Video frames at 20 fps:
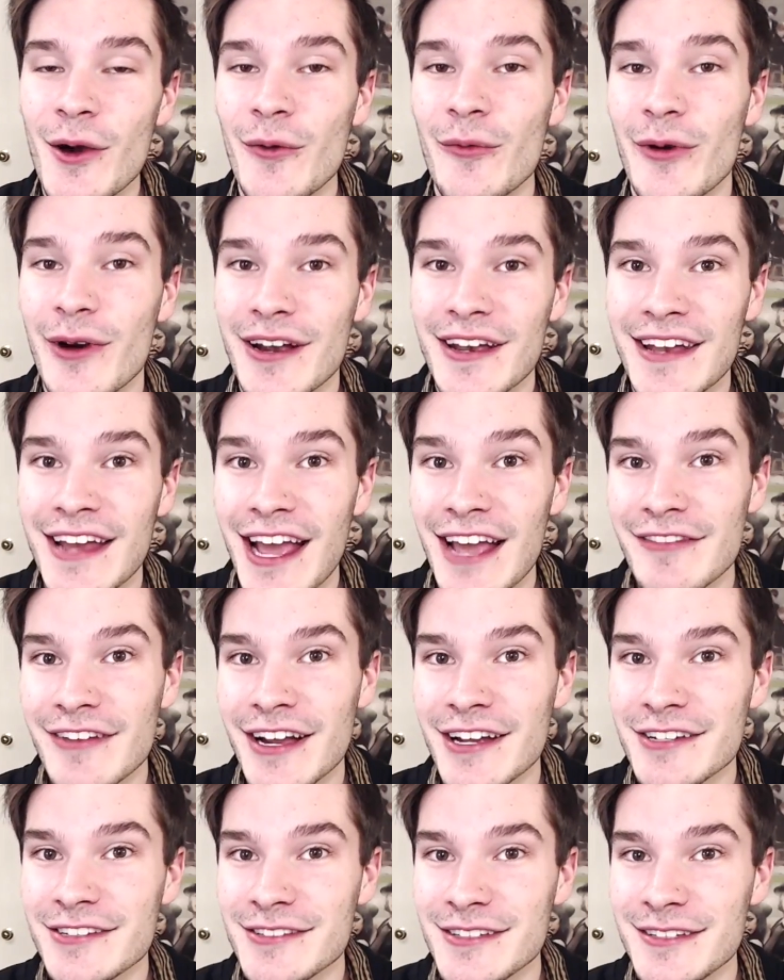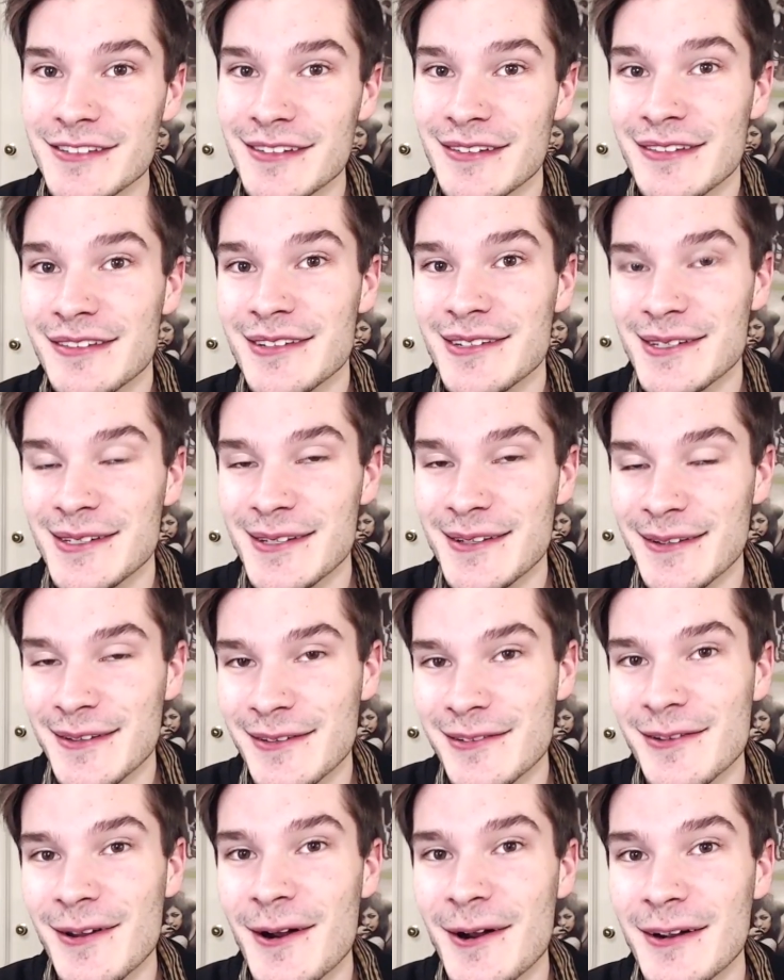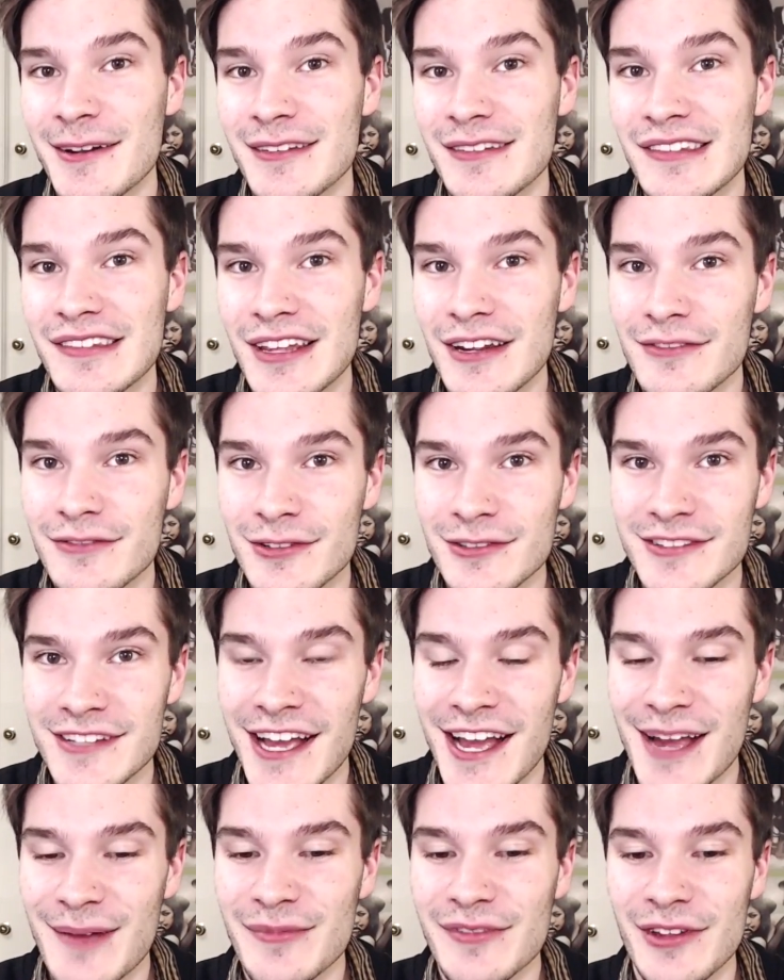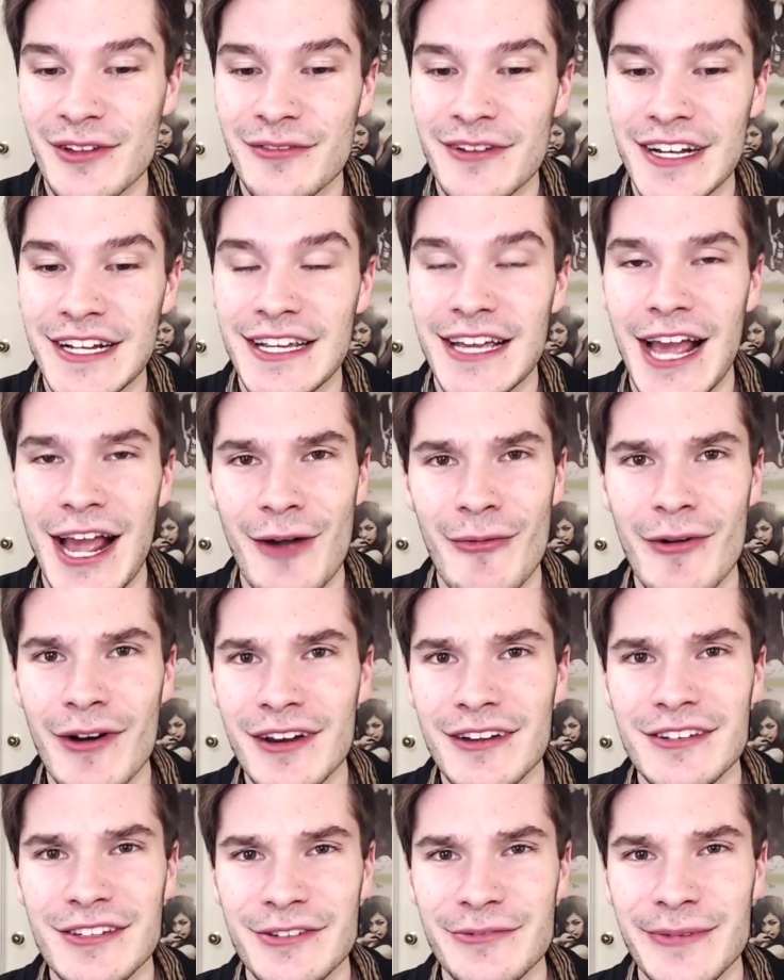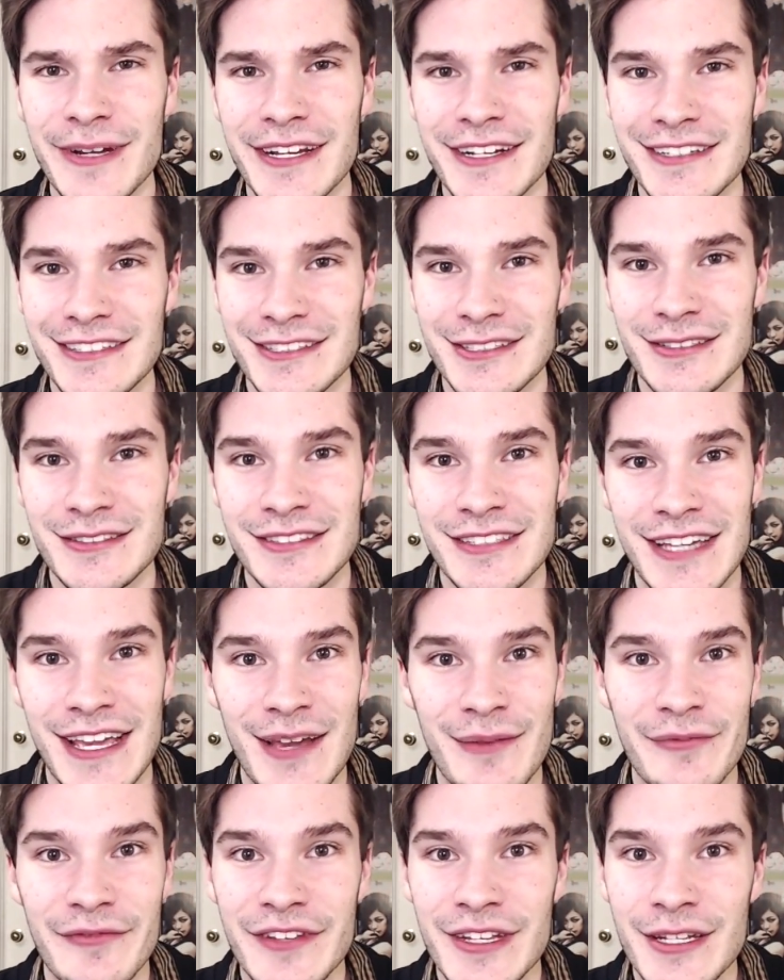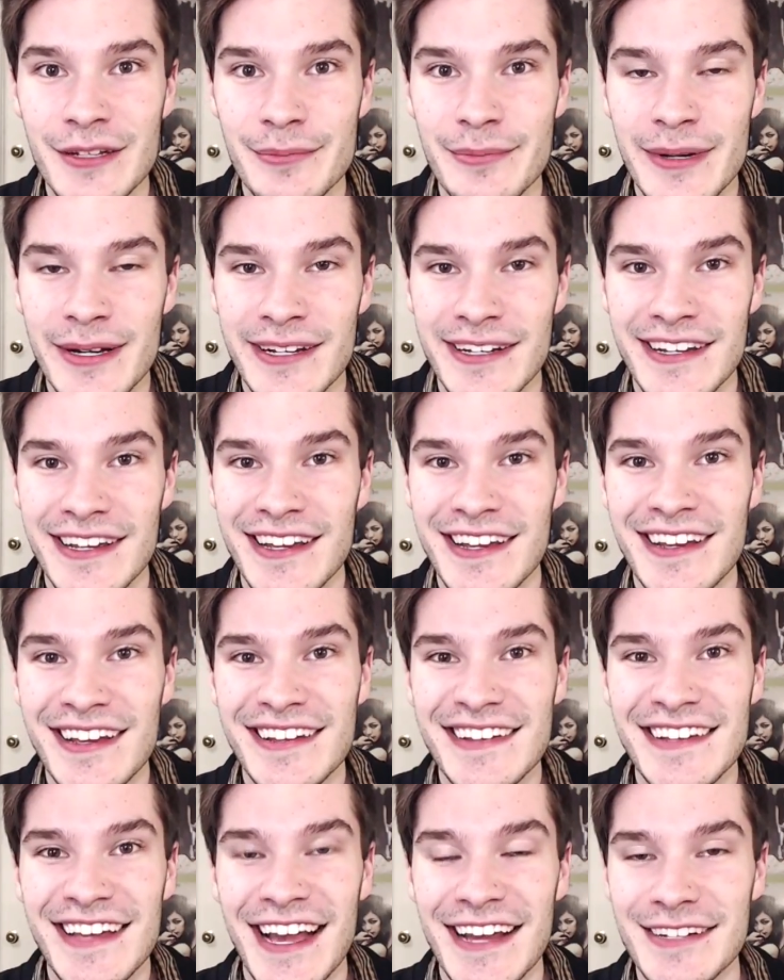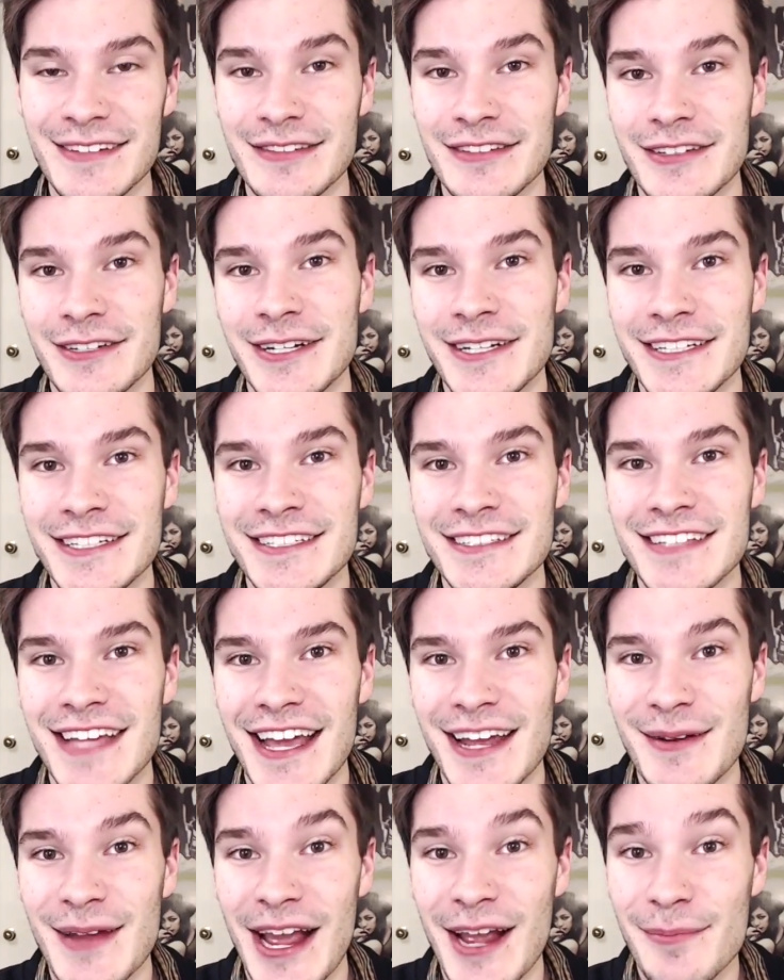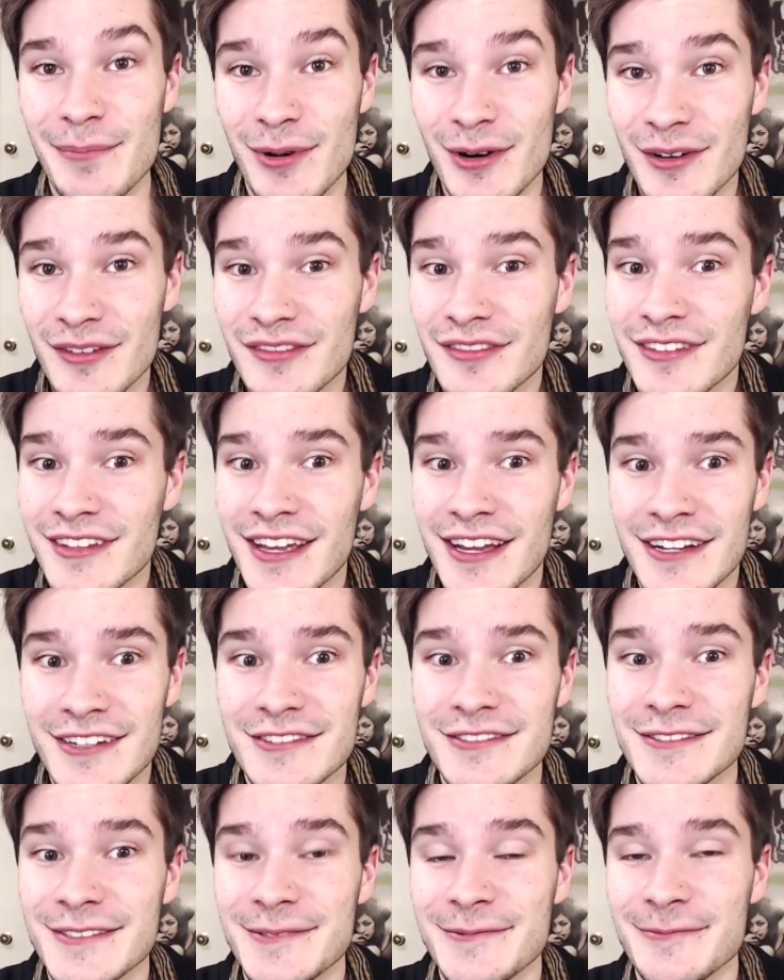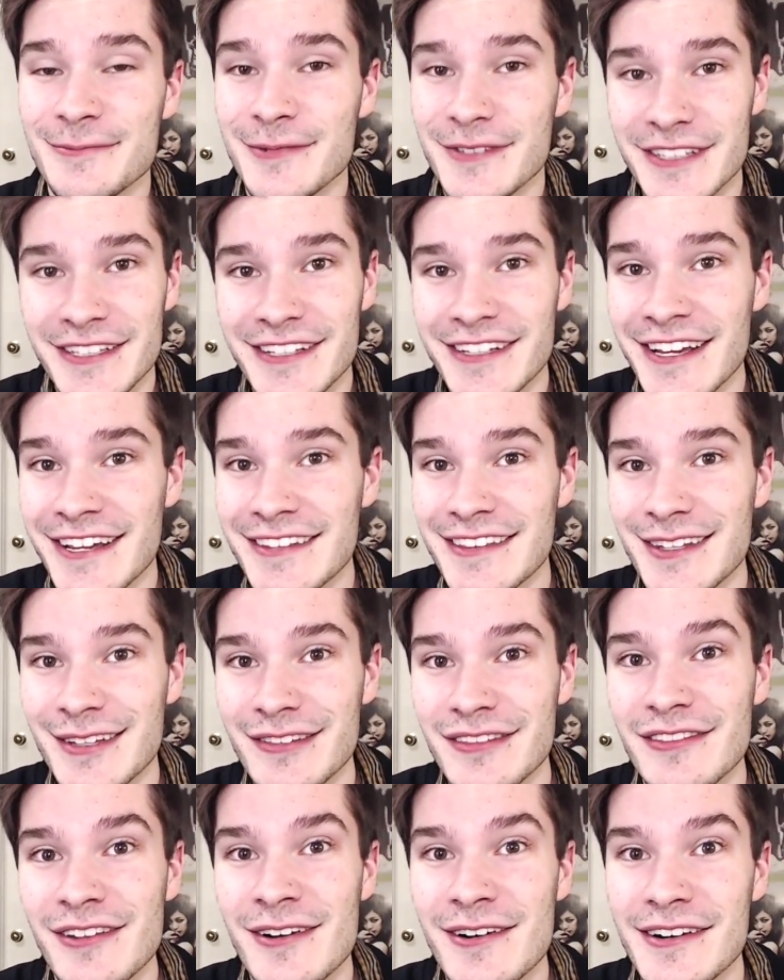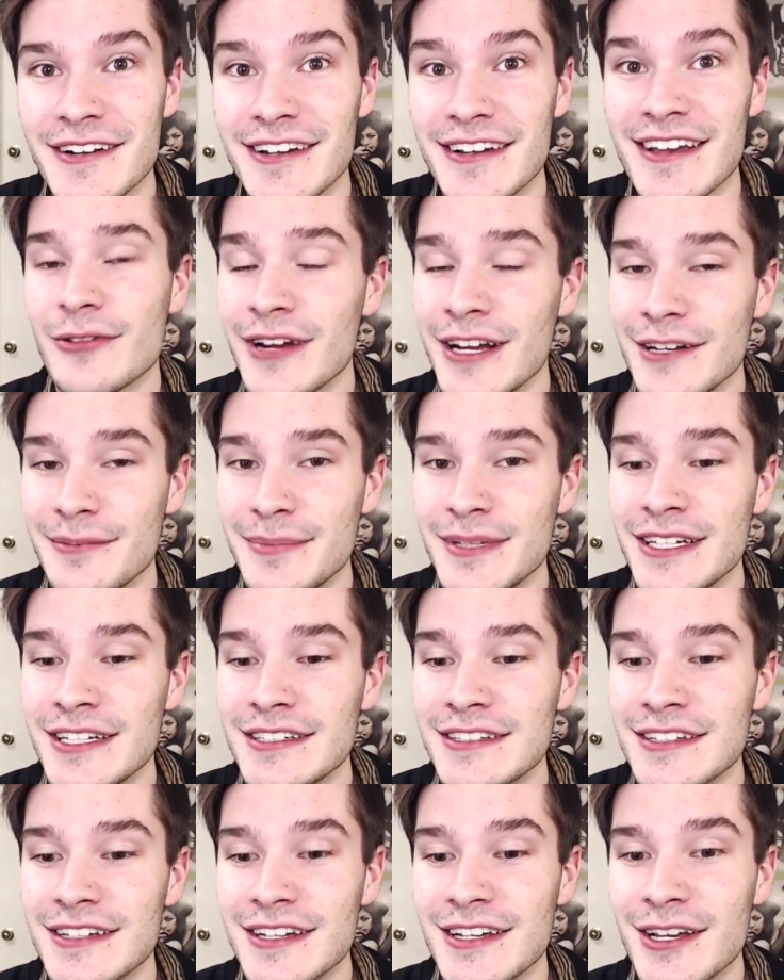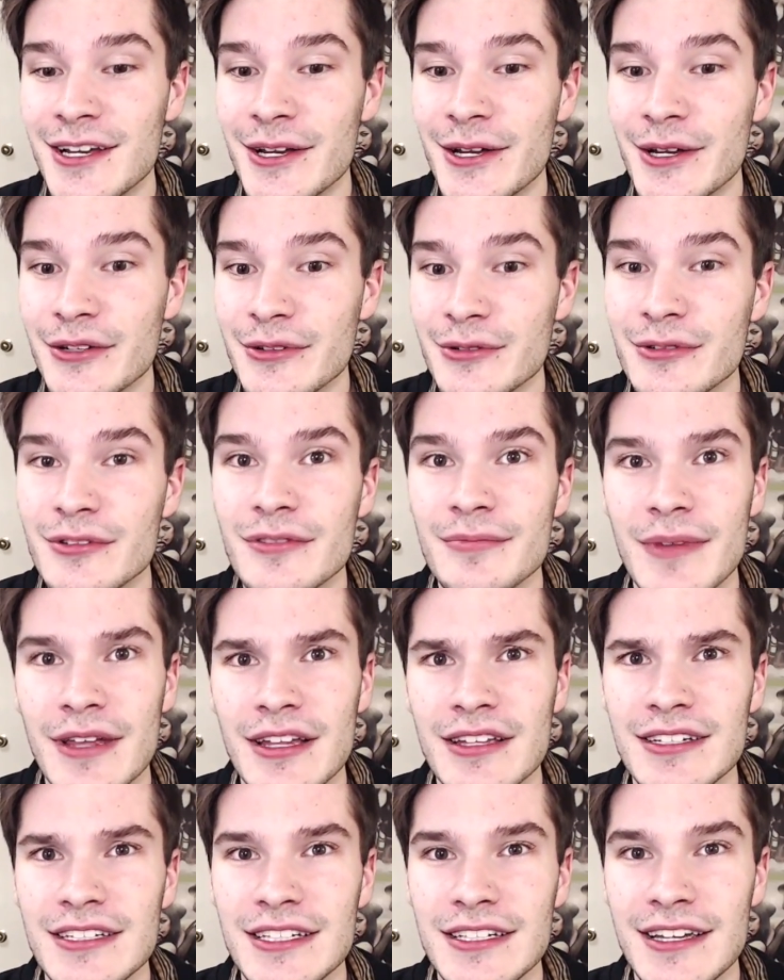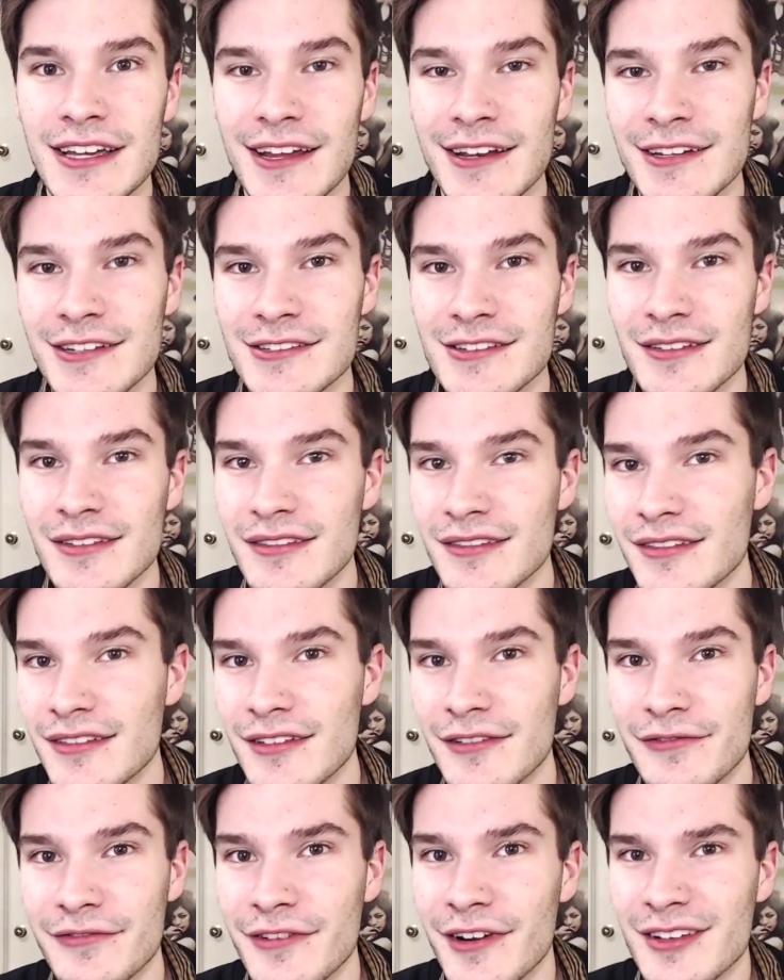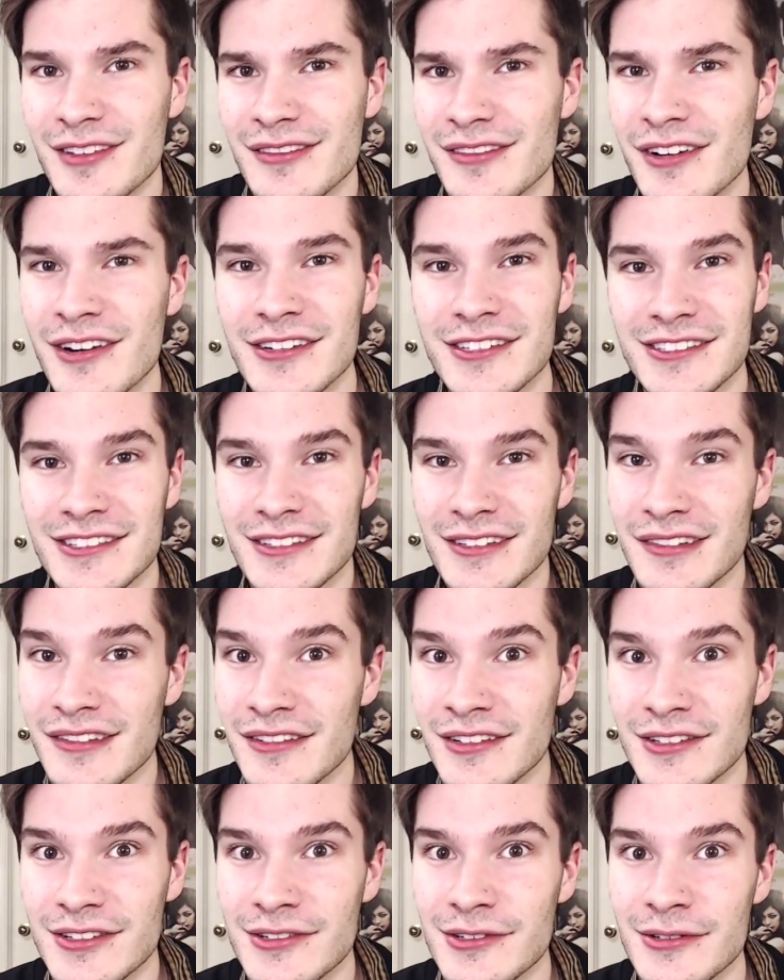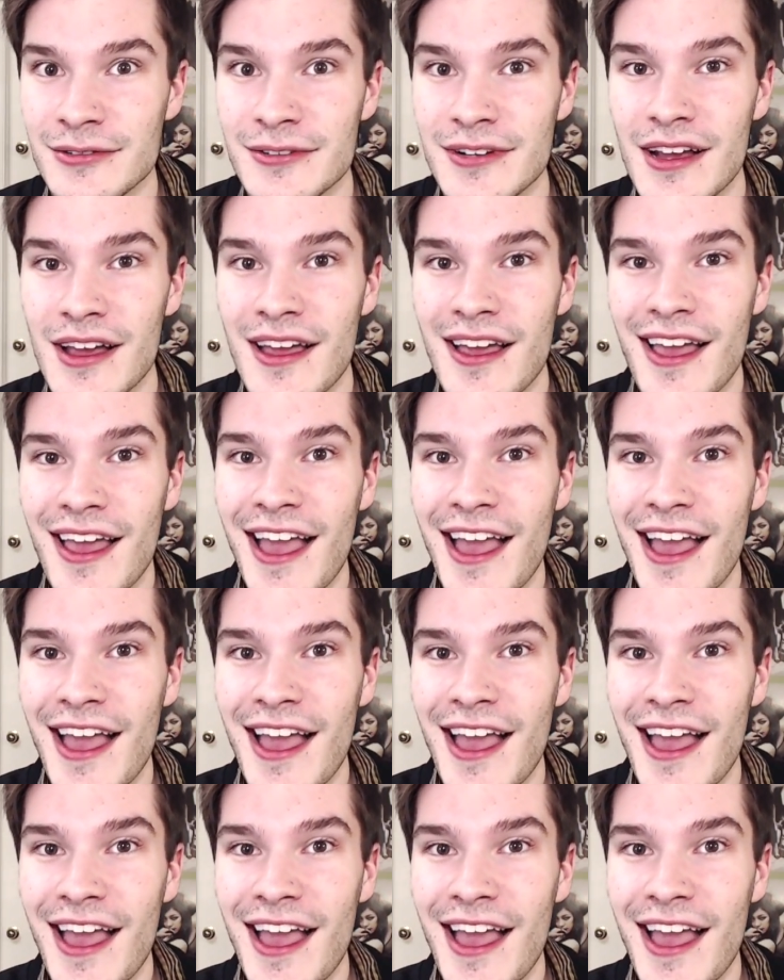One, I've actually listened to the song several times already. I wanted to wait until the MV, but I just couldn't. And I personally actually really like this song. Great beat, cool melody, and it's just a fun song to listen to.